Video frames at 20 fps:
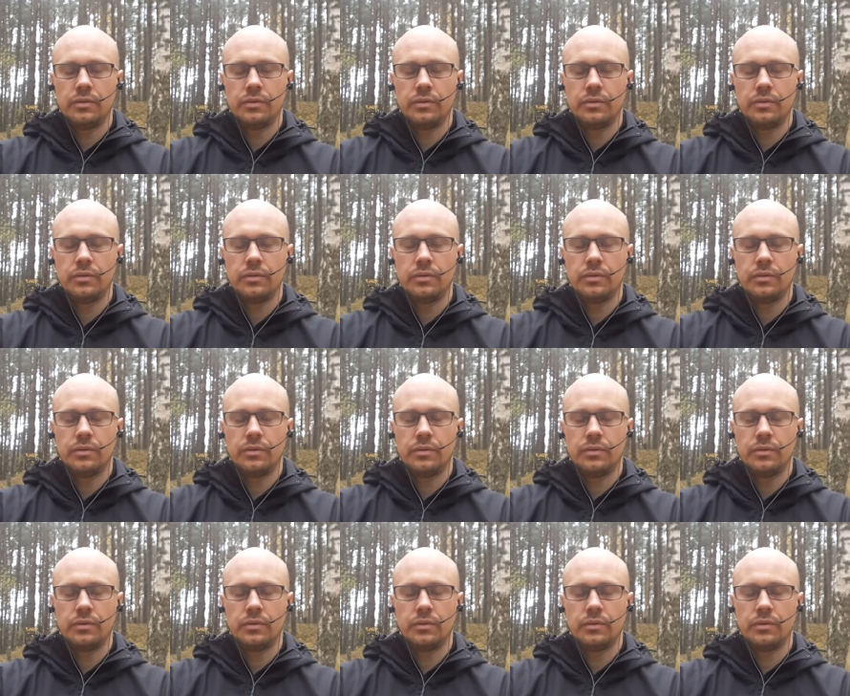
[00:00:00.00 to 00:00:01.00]

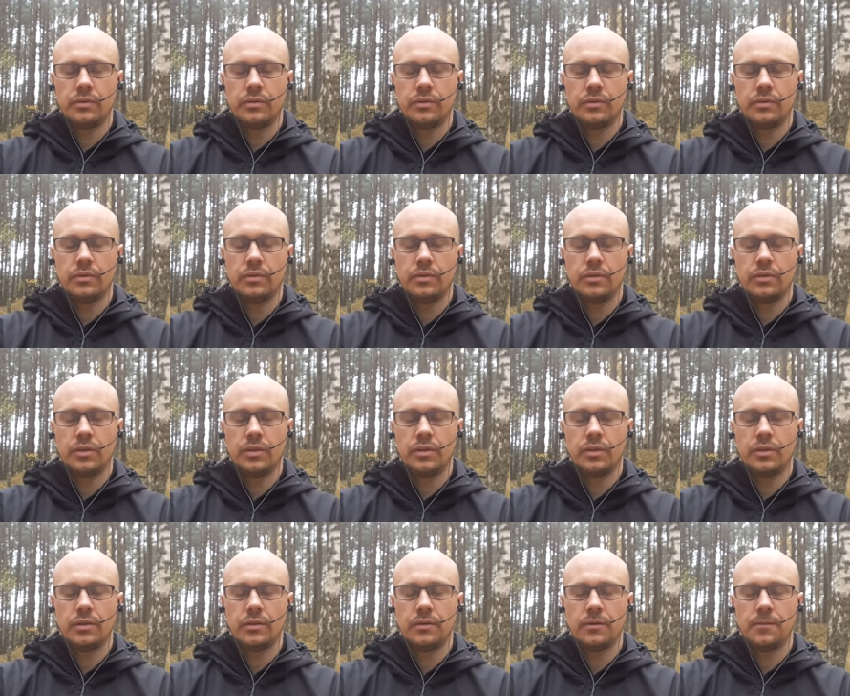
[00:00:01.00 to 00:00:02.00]

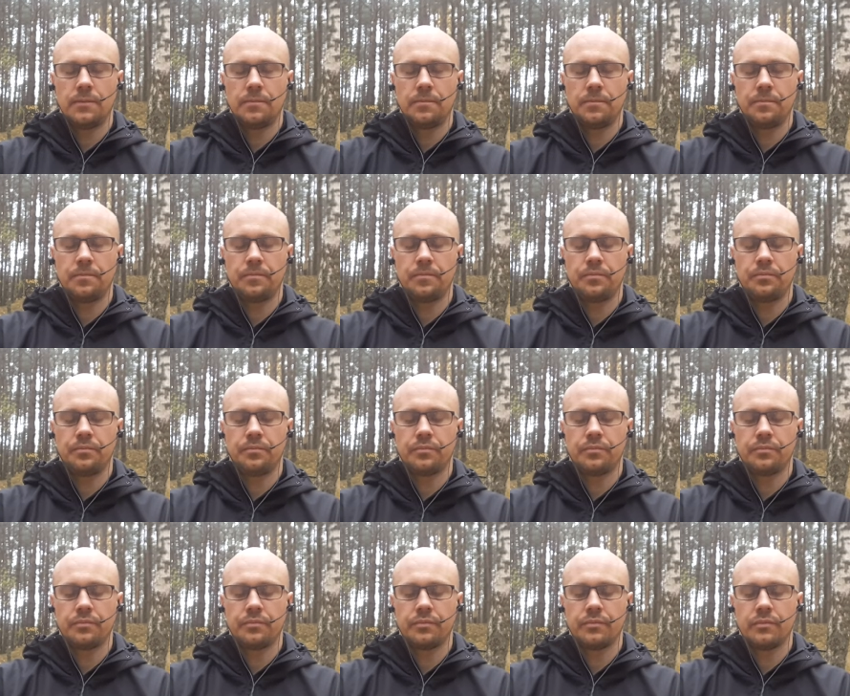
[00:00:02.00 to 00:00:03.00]

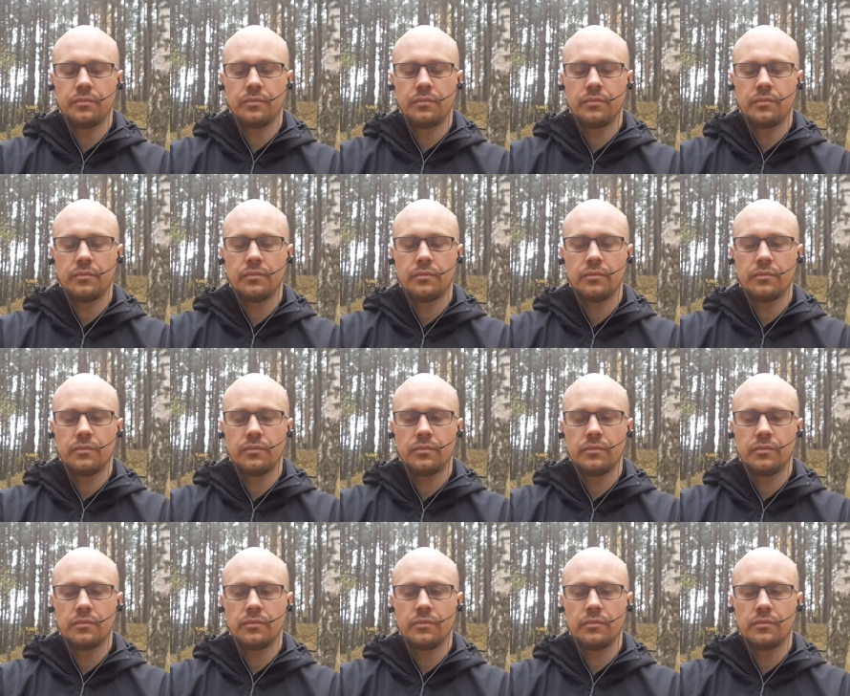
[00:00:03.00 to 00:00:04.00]

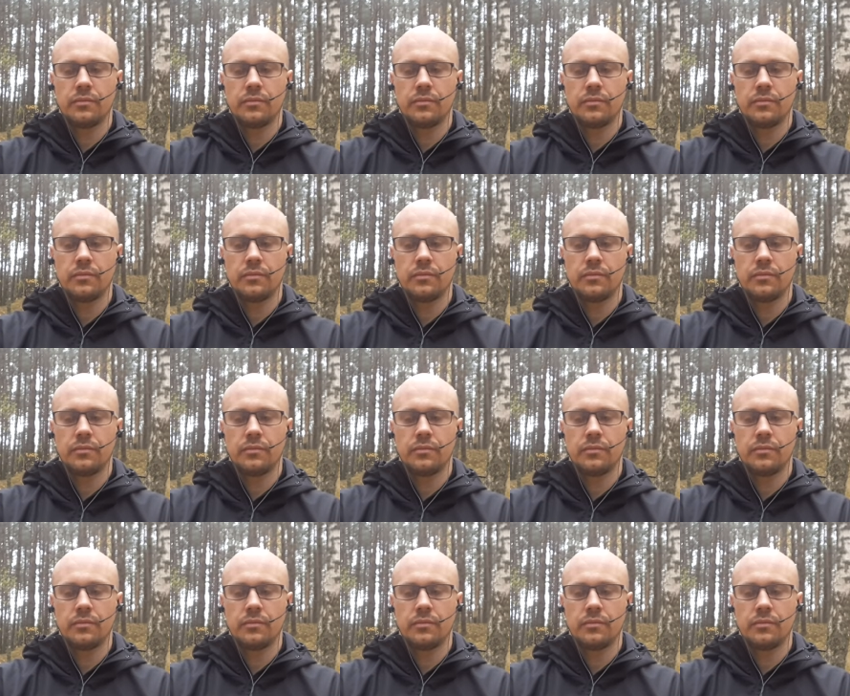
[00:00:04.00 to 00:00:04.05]
[no speech]